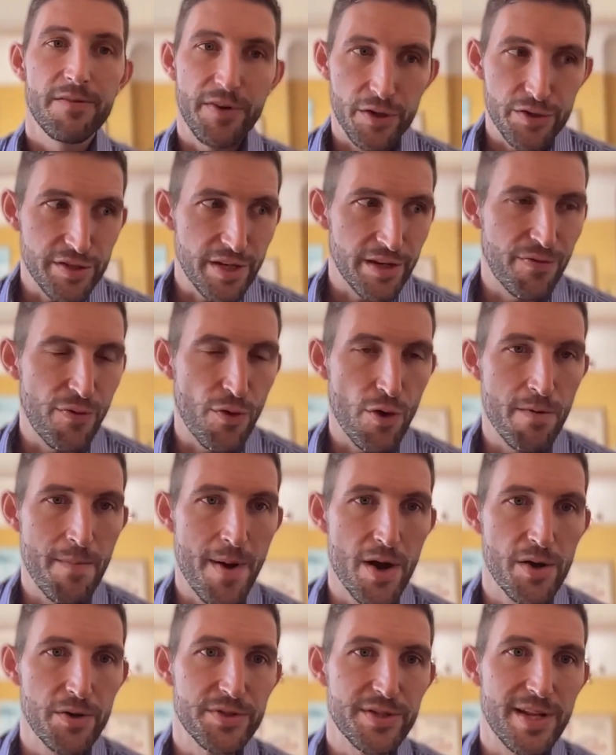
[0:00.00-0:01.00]
first and
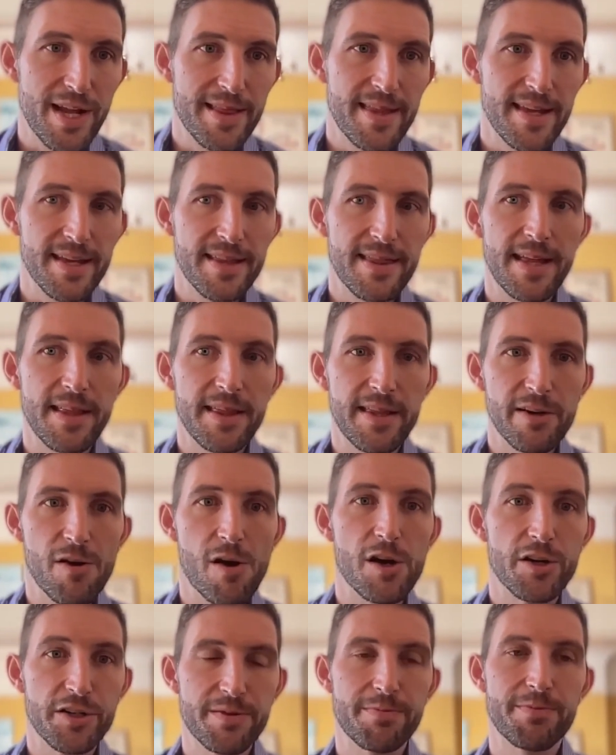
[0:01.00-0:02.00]
foremost, I think that there
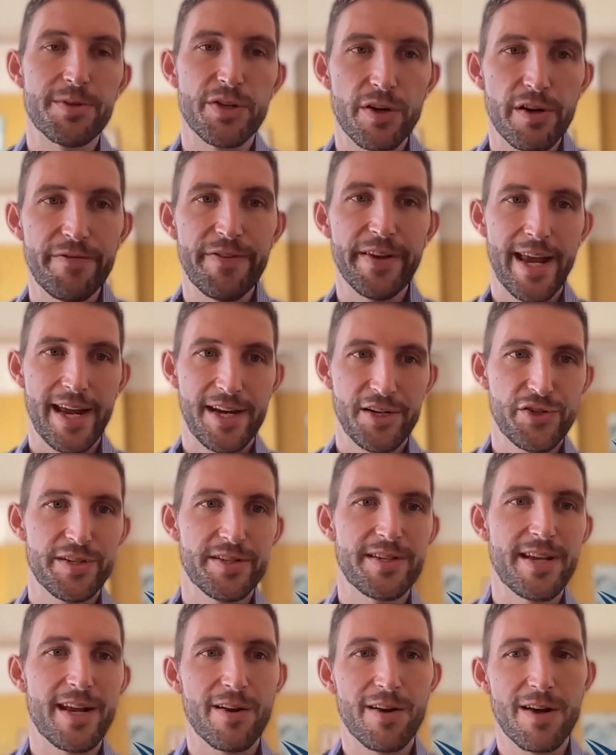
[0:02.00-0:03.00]
are some
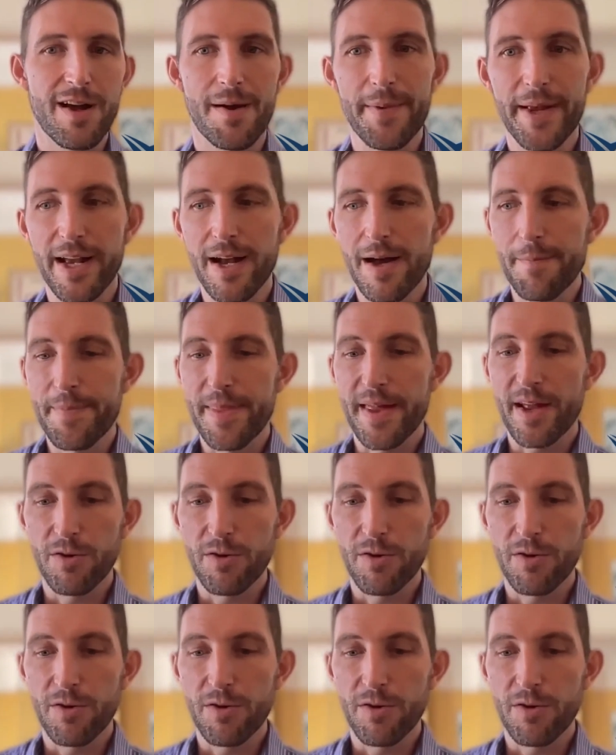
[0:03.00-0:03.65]
certifications that are coming up